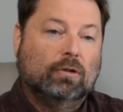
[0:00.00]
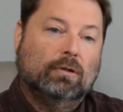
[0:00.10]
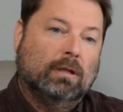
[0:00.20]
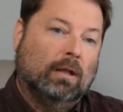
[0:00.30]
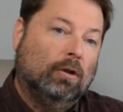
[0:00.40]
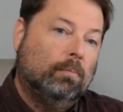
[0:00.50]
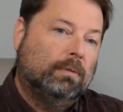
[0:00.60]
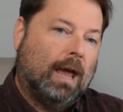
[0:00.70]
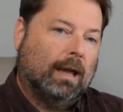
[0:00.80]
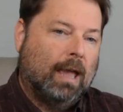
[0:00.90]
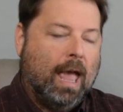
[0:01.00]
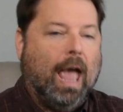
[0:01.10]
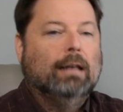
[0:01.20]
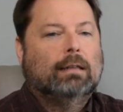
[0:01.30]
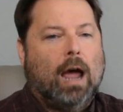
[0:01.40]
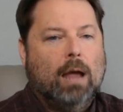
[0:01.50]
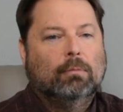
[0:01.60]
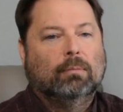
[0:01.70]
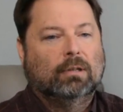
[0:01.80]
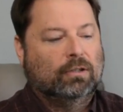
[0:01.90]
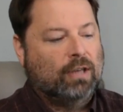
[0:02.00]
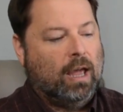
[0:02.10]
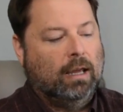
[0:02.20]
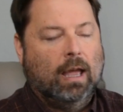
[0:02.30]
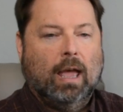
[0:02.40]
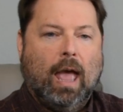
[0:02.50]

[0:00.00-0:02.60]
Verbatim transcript: using the Loupedeck, and time them to say,